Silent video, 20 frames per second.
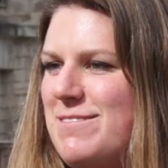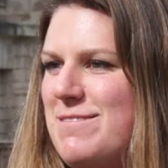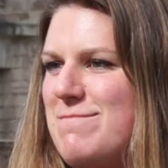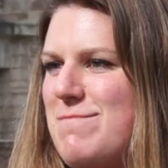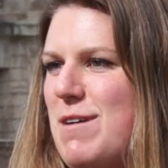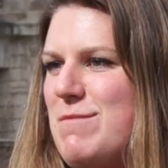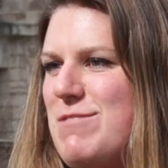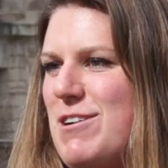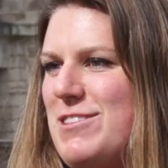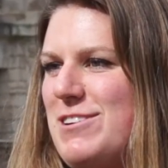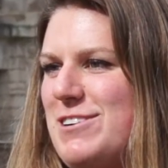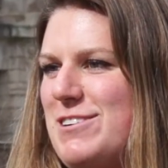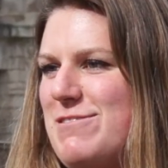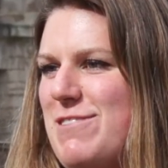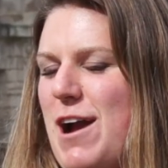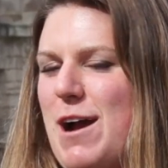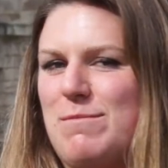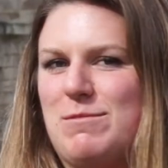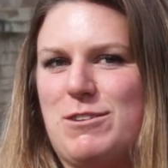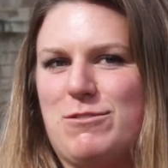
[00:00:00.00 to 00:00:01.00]
My brother
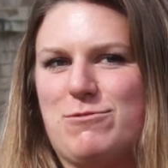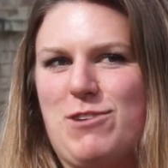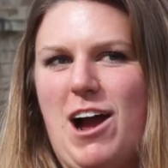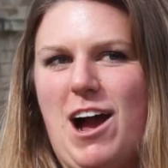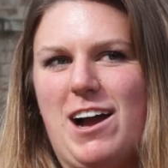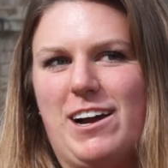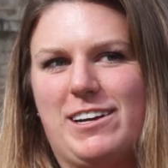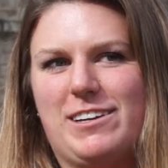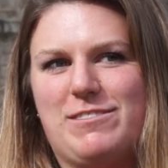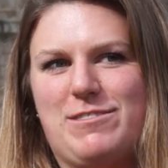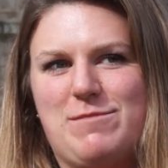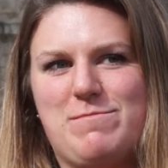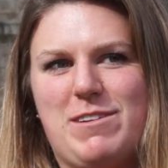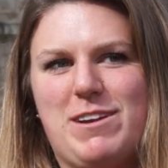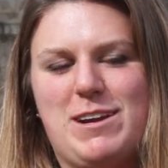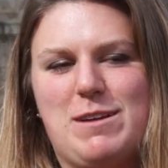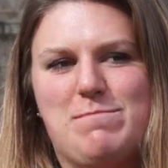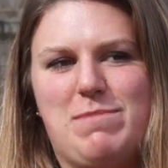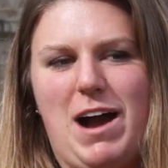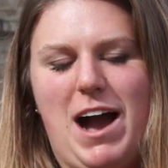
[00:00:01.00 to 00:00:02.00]
wrapped a rock for
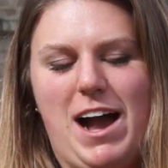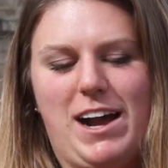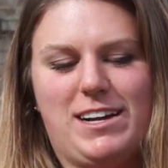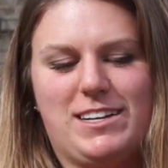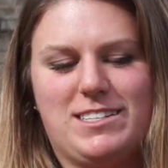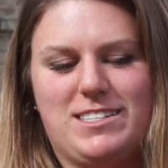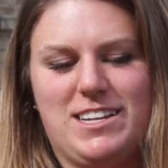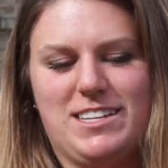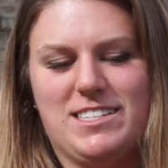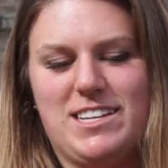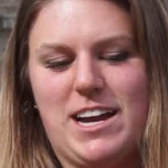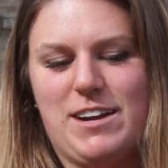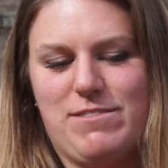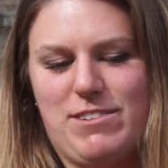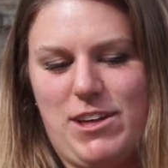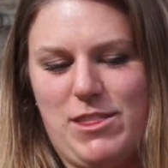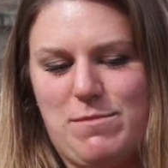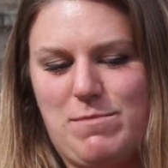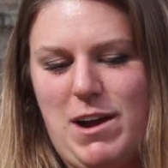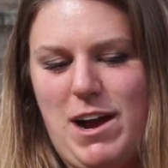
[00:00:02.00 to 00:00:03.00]
me in a box, inside of
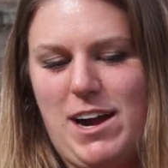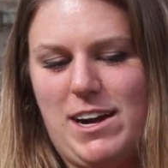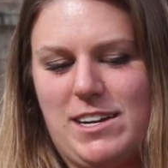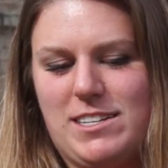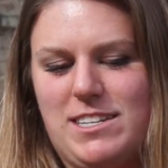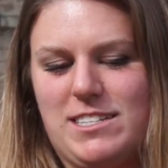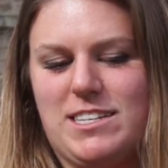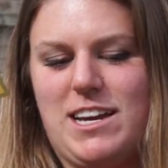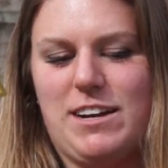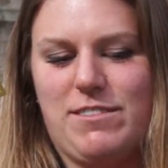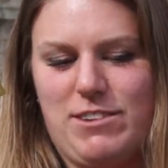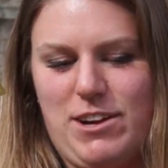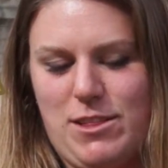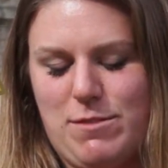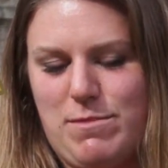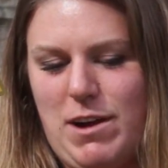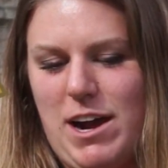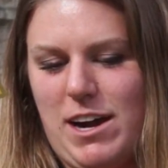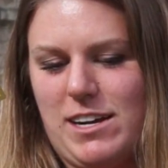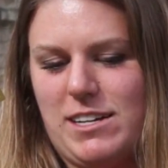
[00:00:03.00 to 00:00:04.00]
another box, inside of
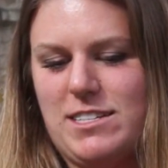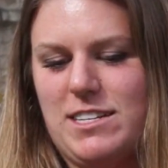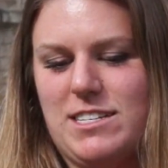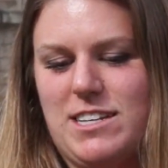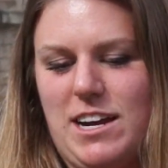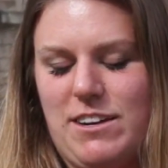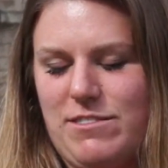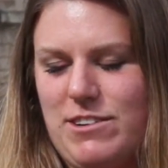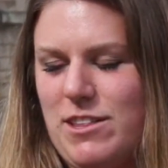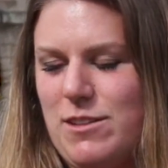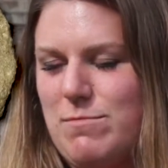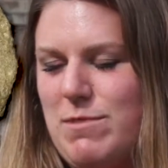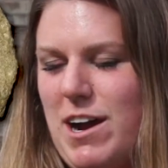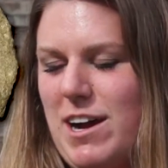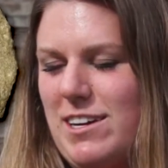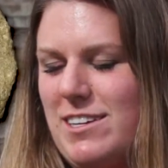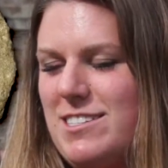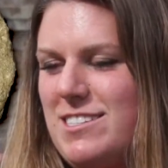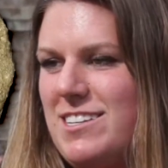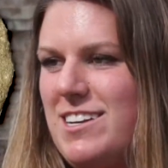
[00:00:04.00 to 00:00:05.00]
another box, inside of another
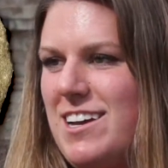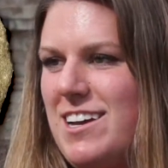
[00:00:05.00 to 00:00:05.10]
box.